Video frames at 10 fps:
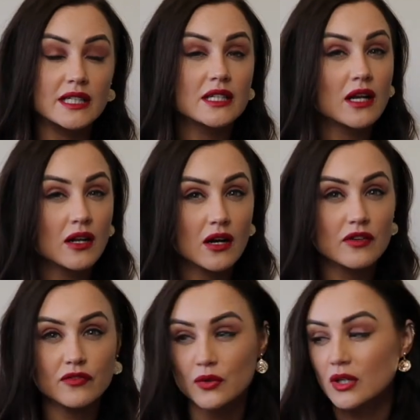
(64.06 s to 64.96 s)
3
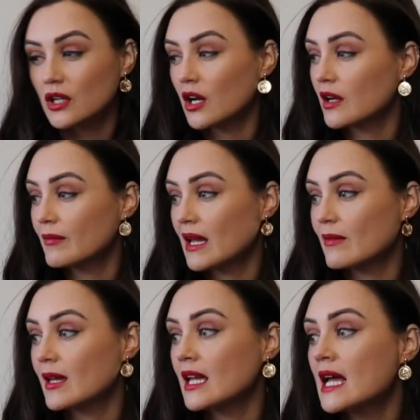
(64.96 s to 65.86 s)
o'clock, 4 o'clock
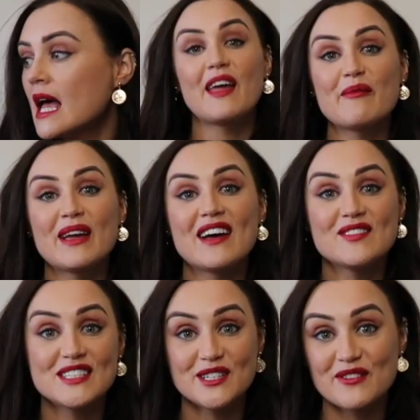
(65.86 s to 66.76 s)
maybe. Then we
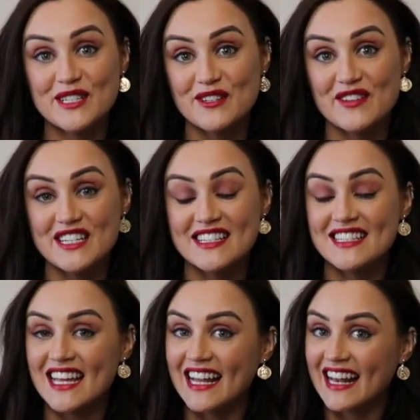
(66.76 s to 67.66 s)
have dinner reservations
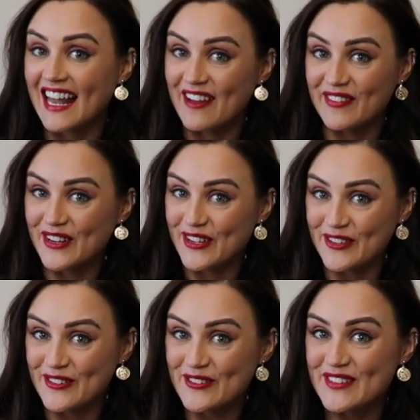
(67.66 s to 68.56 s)
at
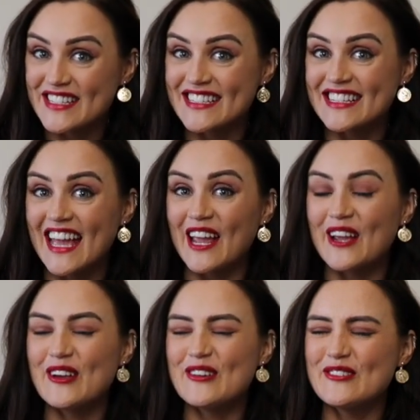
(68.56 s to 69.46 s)
L'Avenue, which is a
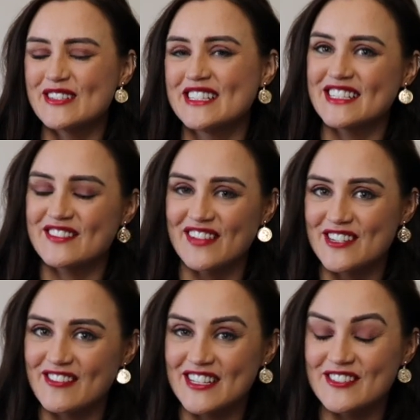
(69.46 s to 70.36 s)
gorgeous
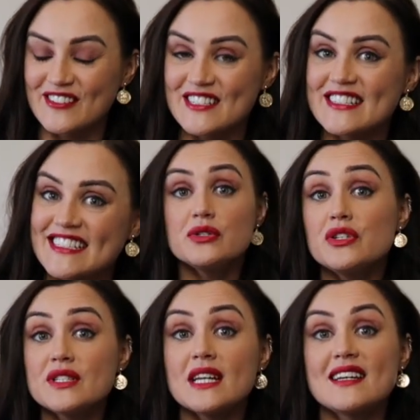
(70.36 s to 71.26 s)
French restaurant. So
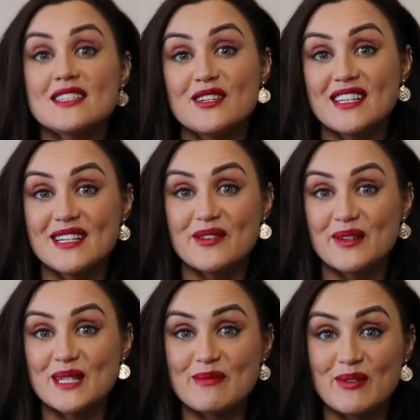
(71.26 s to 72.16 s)
Tuesday is our day to
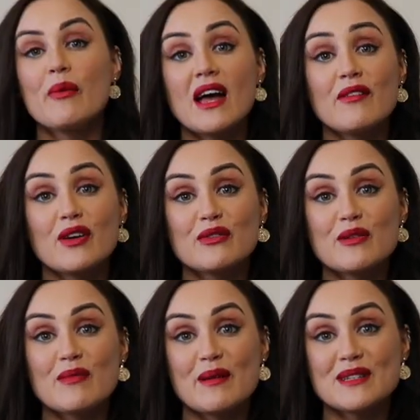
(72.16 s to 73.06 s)
explore. We have our
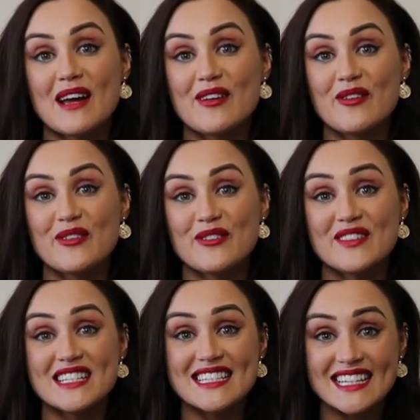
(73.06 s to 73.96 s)
route mapped out all through
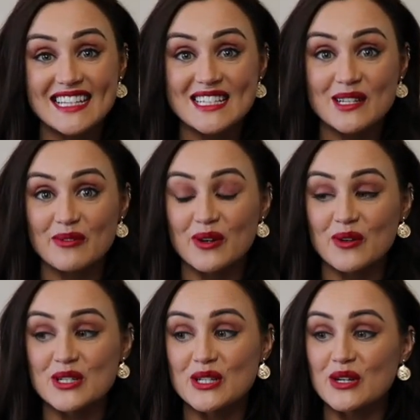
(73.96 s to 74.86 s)
the city, so we're
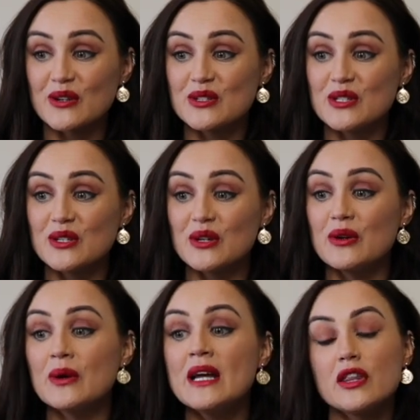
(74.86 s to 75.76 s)
going to go to